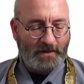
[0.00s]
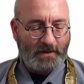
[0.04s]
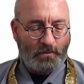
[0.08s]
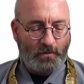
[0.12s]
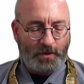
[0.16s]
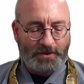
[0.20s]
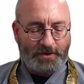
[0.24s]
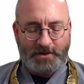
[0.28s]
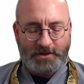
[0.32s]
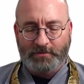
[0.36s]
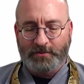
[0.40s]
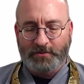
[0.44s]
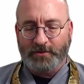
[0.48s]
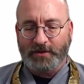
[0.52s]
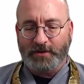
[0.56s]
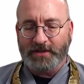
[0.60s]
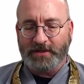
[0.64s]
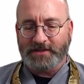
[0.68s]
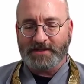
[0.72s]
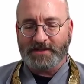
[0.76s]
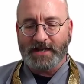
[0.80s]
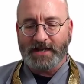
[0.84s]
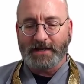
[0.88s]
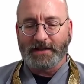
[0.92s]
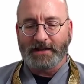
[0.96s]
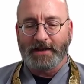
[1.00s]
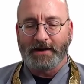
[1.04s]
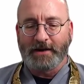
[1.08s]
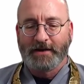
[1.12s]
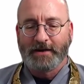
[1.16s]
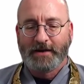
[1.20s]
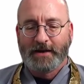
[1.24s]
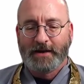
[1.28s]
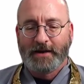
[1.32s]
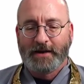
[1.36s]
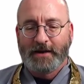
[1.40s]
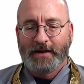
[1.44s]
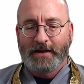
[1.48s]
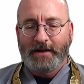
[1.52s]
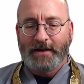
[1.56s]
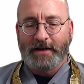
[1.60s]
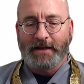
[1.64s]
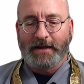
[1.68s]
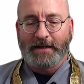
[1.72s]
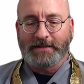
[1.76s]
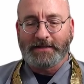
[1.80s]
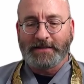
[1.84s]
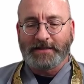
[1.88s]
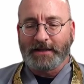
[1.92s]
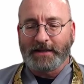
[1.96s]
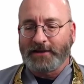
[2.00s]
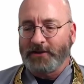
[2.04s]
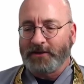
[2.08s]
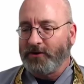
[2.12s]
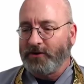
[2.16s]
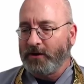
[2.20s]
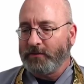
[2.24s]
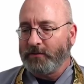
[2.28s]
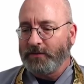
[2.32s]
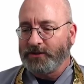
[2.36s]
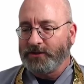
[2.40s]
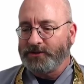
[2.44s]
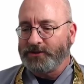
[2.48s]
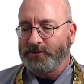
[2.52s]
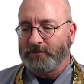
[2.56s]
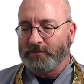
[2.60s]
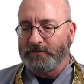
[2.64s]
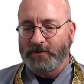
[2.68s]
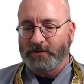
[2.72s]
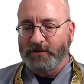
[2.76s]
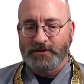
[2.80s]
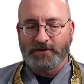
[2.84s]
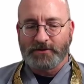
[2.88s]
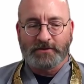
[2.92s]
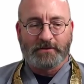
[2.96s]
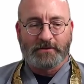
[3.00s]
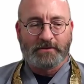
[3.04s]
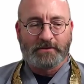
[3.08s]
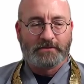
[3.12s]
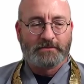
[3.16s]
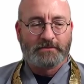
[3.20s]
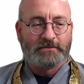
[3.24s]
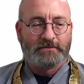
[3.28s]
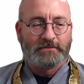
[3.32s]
What the Buddha is saying there is that the Dharma is universal.